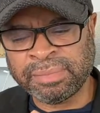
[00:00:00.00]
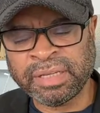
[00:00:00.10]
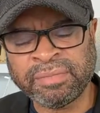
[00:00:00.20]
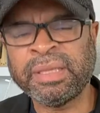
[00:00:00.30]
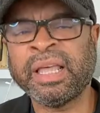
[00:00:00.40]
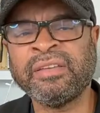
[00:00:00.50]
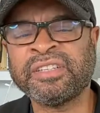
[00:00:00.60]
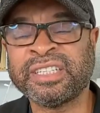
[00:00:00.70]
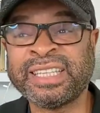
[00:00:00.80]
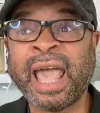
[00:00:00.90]

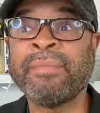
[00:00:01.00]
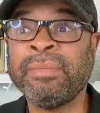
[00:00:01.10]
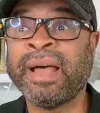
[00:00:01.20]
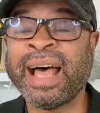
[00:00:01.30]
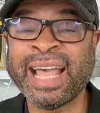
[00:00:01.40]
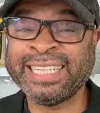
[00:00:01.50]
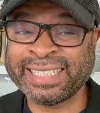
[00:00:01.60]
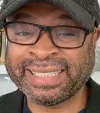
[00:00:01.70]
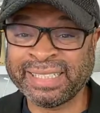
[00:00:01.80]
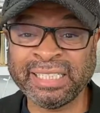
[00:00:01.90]
behavior is happening behind the
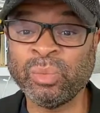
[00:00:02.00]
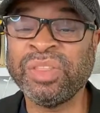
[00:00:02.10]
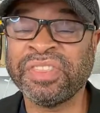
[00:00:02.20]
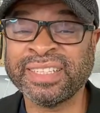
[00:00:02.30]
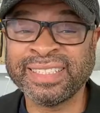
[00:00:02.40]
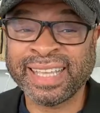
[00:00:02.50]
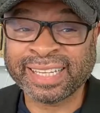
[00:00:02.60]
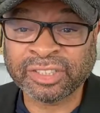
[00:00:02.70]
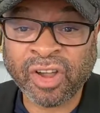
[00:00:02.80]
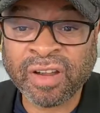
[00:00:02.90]
scene with the sick
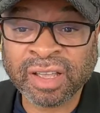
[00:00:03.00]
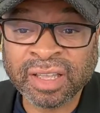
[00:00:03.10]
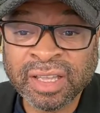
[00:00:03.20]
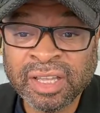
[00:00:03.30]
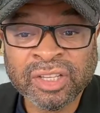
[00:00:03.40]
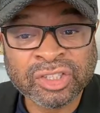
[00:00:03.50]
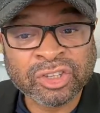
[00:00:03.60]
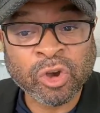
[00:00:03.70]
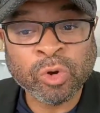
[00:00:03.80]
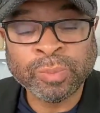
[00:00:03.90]
narc.
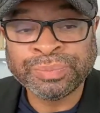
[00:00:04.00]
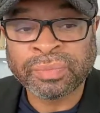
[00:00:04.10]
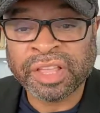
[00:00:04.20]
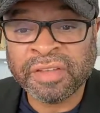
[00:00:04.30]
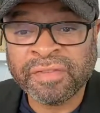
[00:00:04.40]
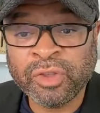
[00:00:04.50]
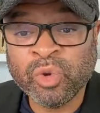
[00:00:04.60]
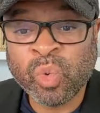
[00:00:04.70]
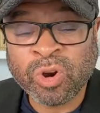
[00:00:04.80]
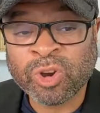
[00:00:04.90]
So if you
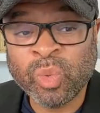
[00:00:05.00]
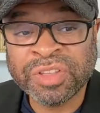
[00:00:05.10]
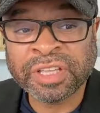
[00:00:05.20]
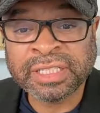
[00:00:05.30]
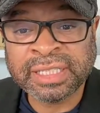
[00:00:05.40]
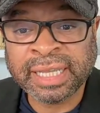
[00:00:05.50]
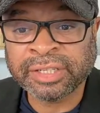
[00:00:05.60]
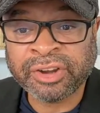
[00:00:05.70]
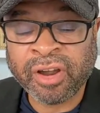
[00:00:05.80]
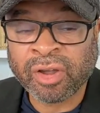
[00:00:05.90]
work with a sick
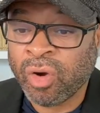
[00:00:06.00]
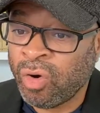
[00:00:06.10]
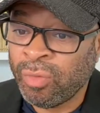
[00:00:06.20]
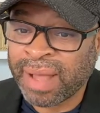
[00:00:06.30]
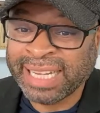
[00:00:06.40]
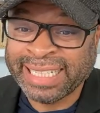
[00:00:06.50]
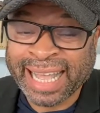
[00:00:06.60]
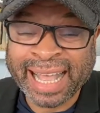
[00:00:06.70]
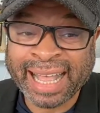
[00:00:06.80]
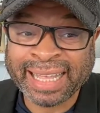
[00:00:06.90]
narc, oh my
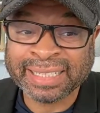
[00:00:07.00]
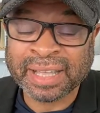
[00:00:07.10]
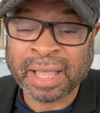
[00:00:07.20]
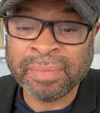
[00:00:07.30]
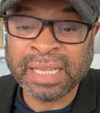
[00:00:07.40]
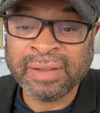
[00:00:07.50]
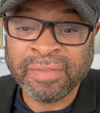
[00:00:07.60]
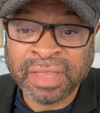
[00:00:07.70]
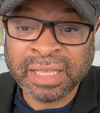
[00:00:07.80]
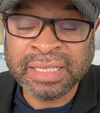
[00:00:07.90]
God, I mean,
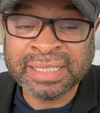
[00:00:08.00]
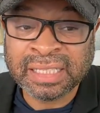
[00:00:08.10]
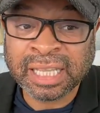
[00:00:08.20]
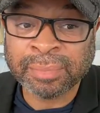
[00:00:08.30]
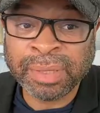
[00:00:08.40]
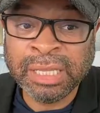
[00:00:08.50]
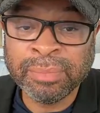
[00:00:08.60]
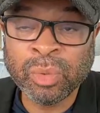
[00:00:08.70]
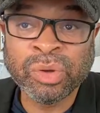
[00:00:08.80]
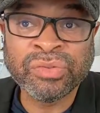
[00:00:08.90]
these sick
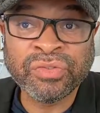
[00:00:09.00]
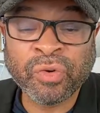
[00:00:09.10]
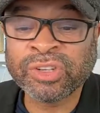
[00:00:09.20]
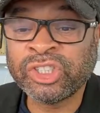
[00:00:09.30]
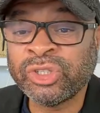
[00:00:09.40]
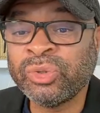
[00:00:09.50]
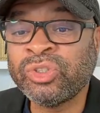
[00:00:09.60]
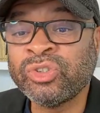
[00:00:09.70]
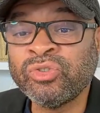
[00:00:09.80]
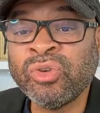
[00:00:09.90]
people will force you
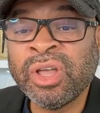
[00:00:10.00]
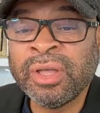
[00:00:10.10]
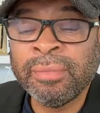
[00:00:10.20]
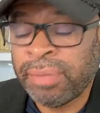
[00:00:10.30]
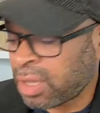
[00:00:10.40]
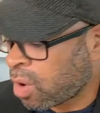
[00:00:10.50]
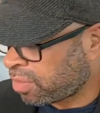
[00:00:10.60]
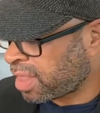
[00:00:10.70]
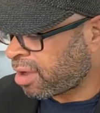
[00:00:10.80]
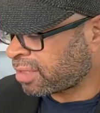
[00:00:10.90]
to be on
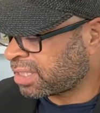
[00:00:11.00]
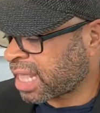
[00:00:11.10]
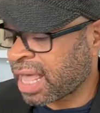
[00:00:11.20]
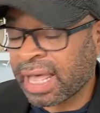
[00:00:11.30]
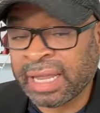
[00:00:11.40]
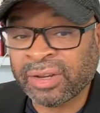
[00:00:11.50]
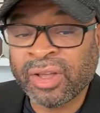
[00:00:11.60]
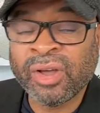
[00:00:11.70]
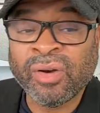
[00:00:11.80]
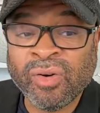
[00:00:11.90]
their side,
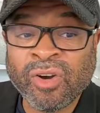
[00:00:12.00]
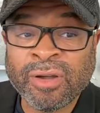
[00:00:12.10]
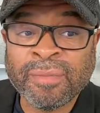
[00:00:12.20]
or